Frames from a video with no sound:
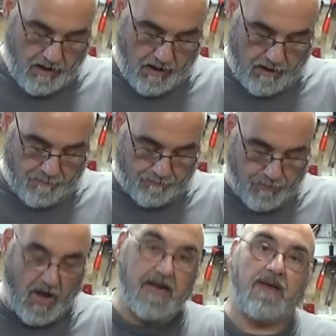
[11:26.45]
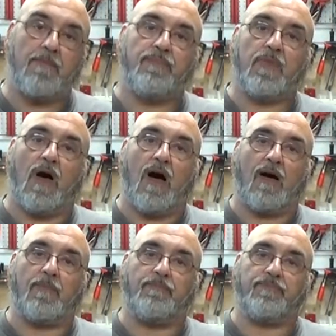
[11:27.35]
Um, but
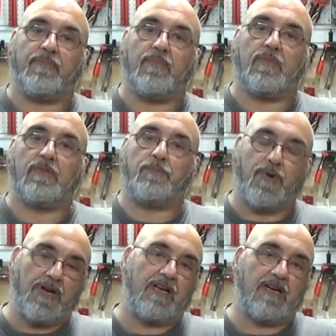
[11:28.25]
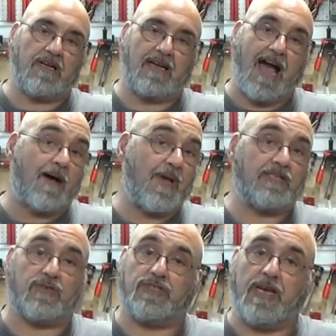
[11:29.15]
um, put it in the
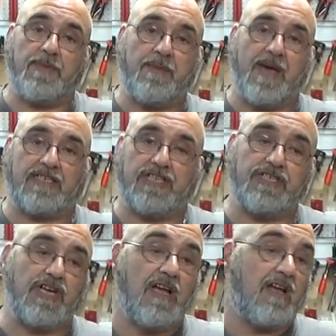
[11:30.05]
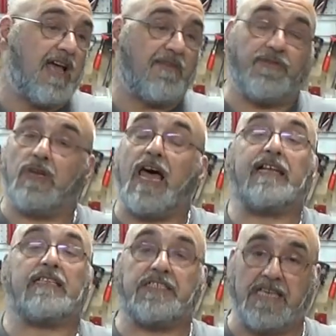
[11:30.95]
comments or send me a message if you'd
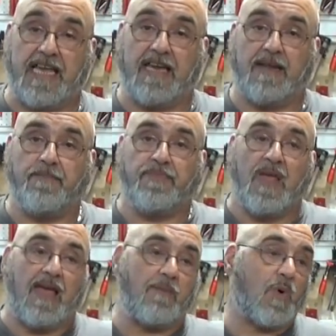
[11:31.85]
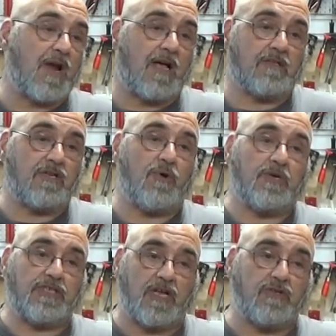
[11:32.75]
like to see it. And what I'll do
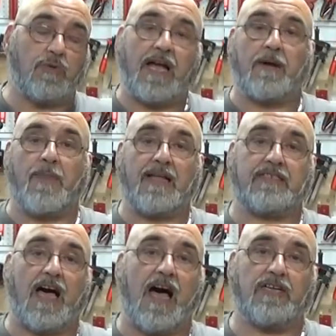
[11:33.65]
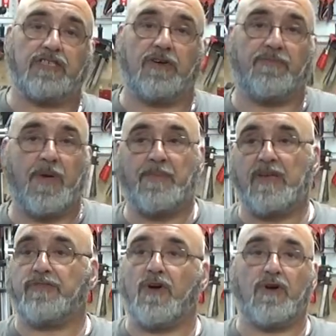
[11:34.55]
is I'll do like a montage of
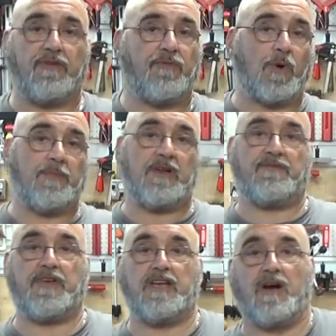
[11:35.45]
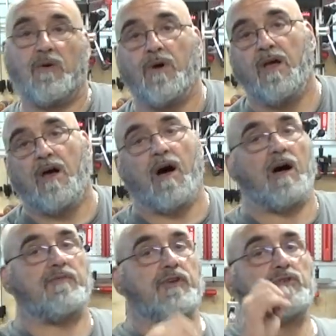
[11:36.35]
maybe a 30, 40 minute video
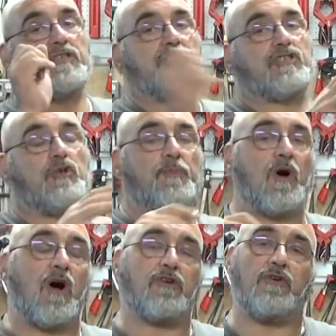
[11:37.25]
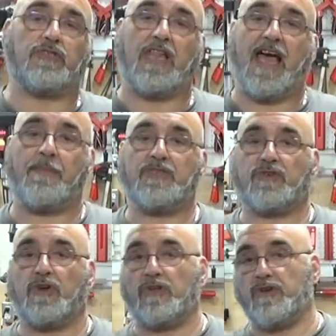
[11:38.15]
of using the Super Hog, using the hammer
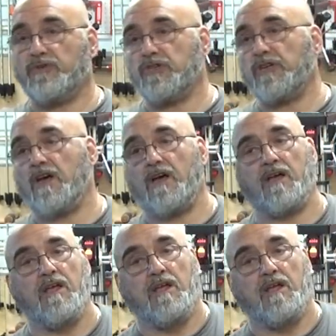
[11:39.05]
drill, using uh,